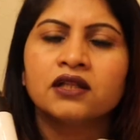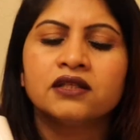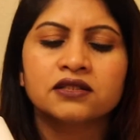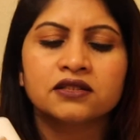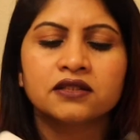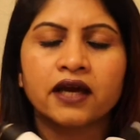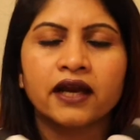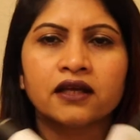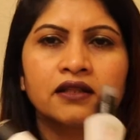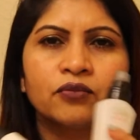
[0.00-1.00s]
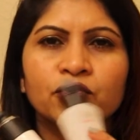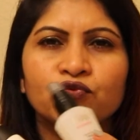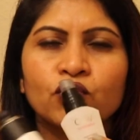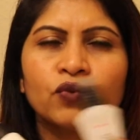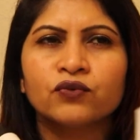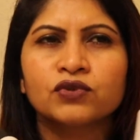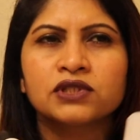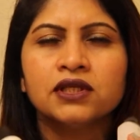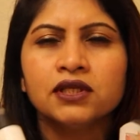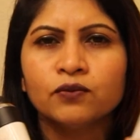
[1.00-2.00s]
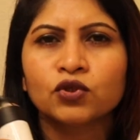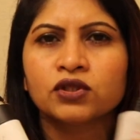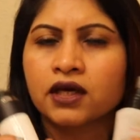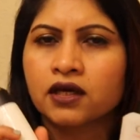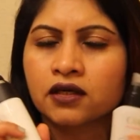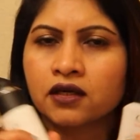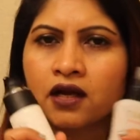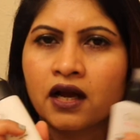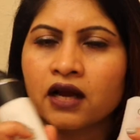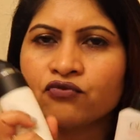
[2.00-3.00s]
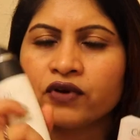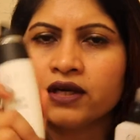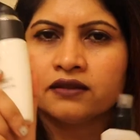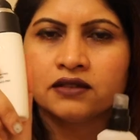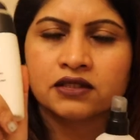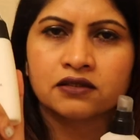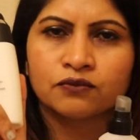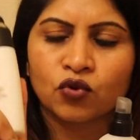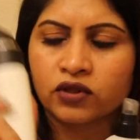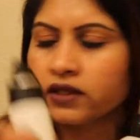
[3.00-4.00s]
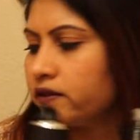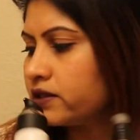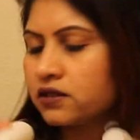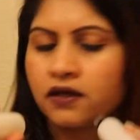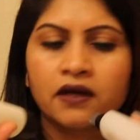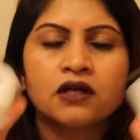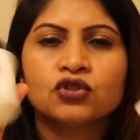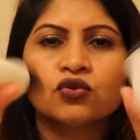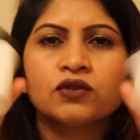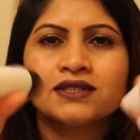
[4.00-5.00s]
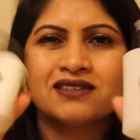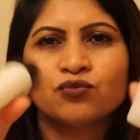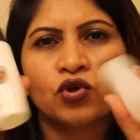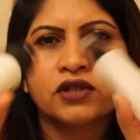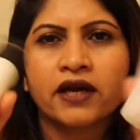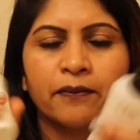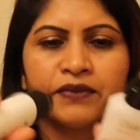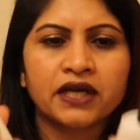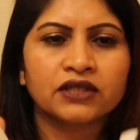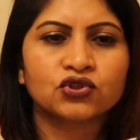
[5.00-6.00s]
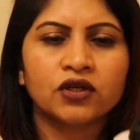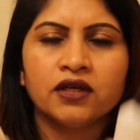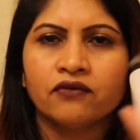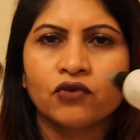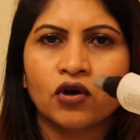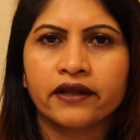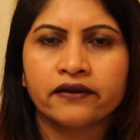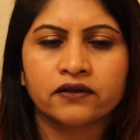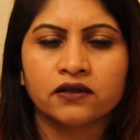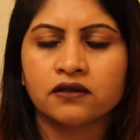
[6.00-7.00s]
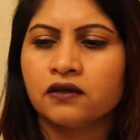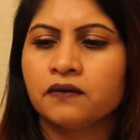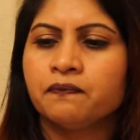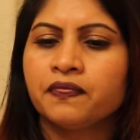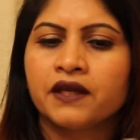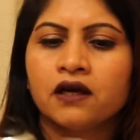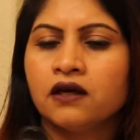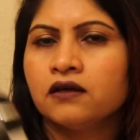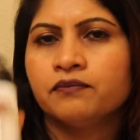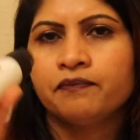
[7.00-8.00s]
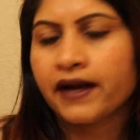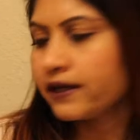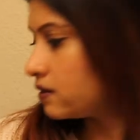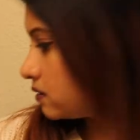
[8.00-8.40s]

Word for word: this that the before one was little more thicker I felt this more than this so this is, both are empty actually I've got another uh, uh, pack